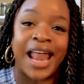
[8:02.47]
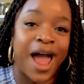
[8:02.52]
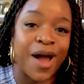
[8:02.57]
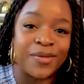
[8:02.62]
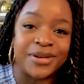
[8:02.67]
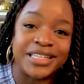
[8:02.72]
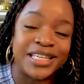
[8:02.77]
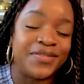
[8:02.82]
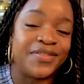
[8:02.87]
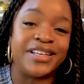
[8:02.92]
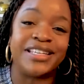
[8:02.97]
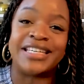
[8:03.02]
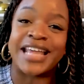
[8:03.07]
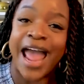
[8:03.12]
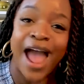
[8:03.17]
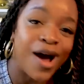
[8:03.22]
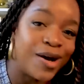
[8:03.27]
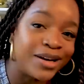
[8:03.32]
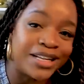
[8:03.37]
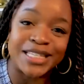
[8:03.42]
I was even
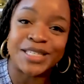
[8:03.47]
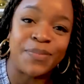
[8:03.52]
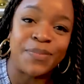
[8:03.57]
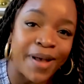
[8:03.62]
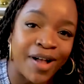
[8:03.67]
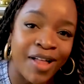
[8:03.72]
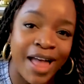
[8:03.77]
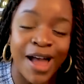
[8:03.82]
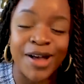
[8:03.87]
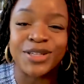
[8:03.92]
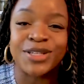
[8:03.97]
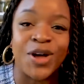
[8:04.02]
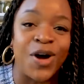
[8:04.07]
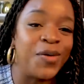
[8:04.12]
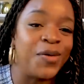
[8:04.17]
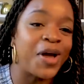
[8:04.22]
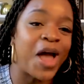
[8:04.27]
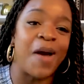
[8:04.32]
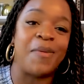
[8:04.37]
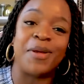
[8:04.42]
down at Spellhouse
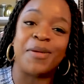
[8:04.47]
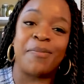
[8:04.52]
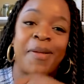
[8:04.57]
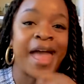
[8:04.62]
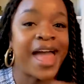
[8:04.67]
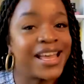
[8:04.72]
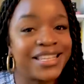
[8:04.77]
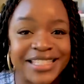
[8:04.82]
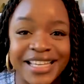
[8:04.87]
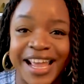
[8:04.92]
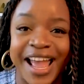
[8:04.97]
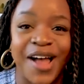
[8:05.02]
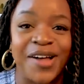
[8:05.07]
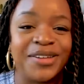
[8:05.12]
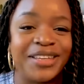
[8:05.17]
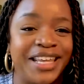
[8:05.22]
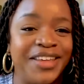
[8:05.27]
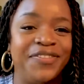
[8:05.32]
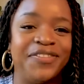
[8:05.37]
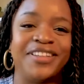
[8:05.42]
Homecoming passing out
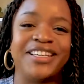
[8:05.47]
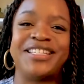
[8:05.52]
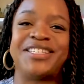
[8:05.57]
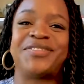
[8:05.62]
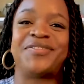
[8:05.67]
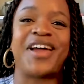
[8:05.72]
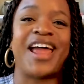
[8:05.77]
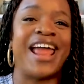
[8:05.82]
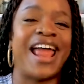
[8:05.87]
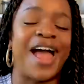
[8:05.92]
leaflets, right?